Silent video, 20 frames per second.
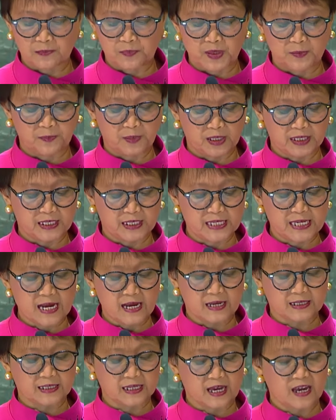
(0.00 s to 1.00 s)
people in
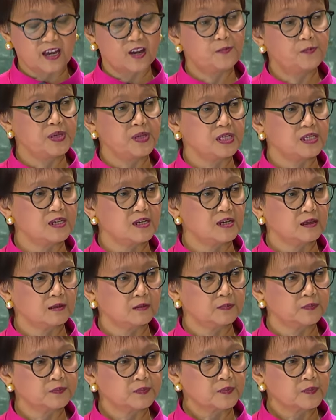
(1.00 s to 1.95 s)
Gaza have been killed.